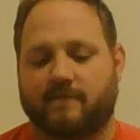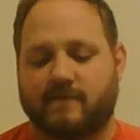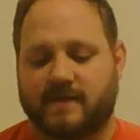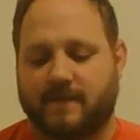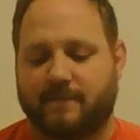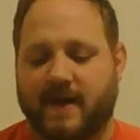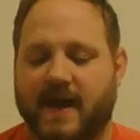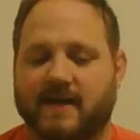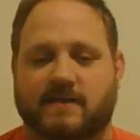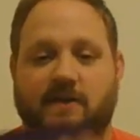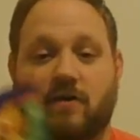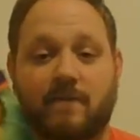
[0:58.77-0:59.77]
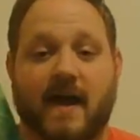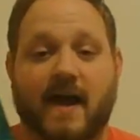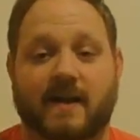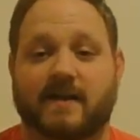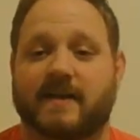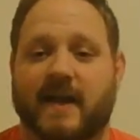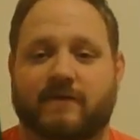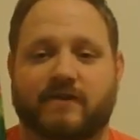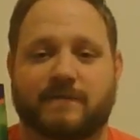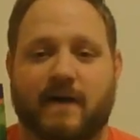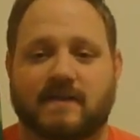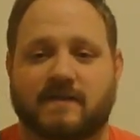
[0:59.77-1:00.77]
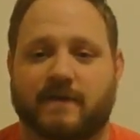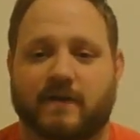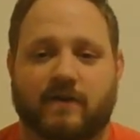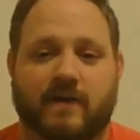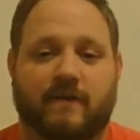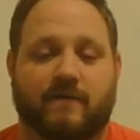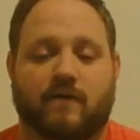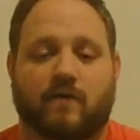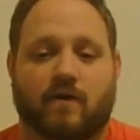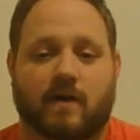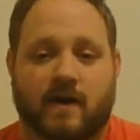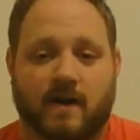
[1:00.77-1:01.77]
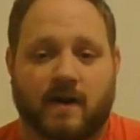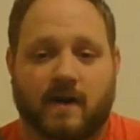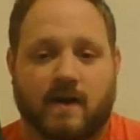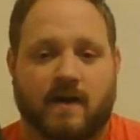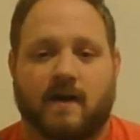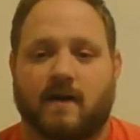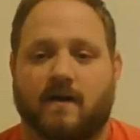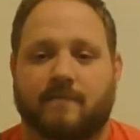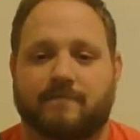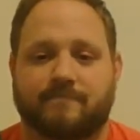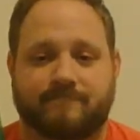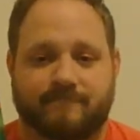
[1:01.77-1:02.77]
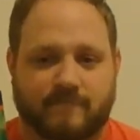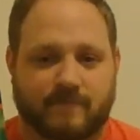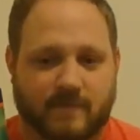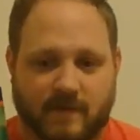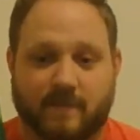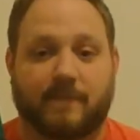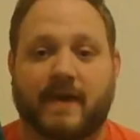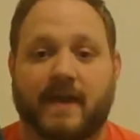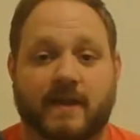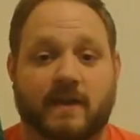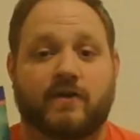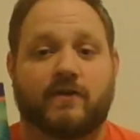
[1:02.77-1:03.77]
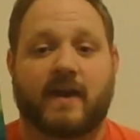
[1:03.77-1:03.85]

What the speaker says: Simba has to go back and take responsibility for um, being the new